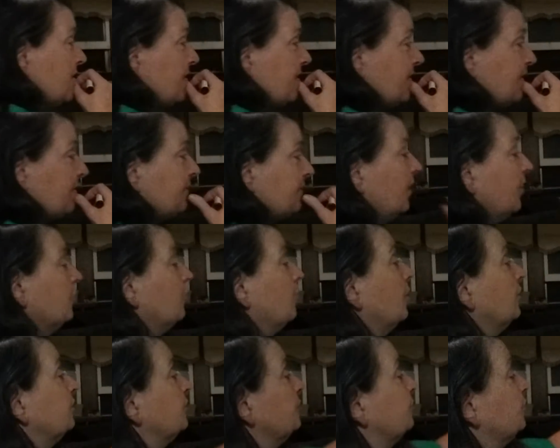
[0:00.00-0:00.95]
If I
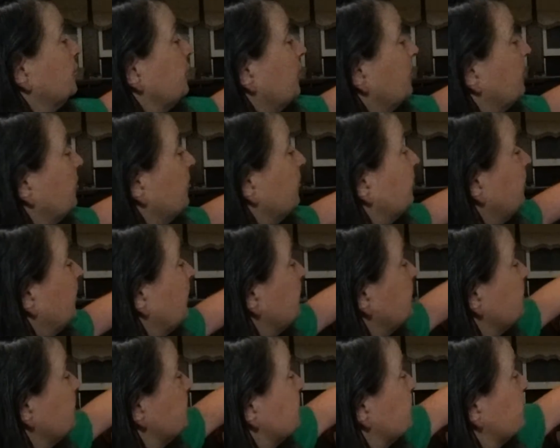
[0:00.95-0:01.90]
want to put up a
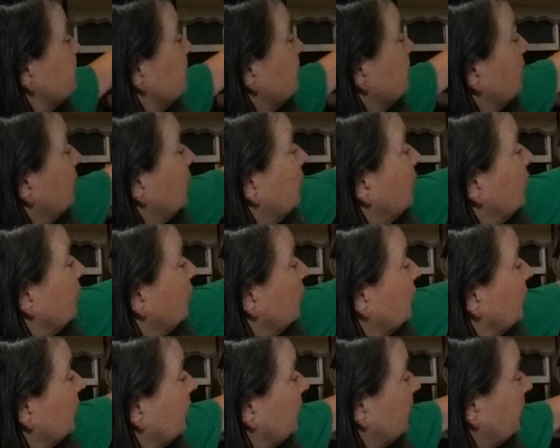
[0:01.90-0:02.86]
fence all
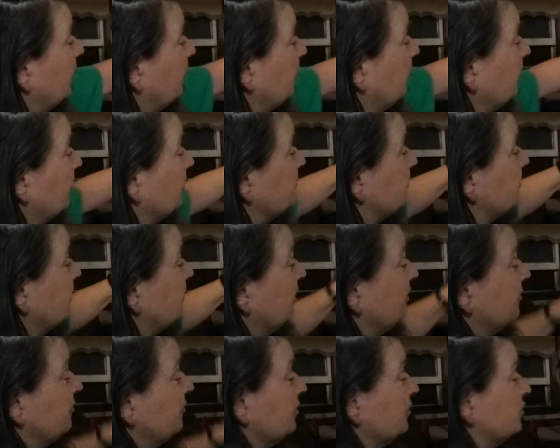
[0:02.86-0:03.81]
the way around the
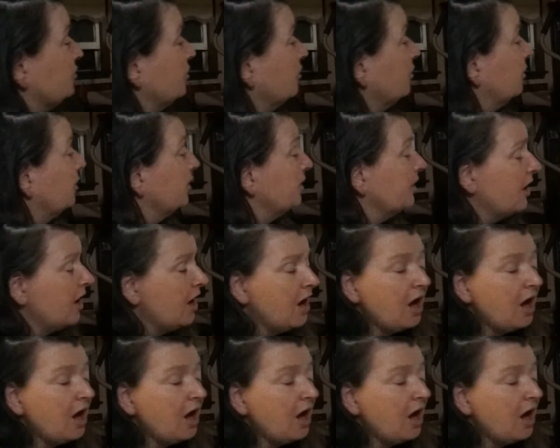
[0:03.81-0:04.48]
outside of this yard,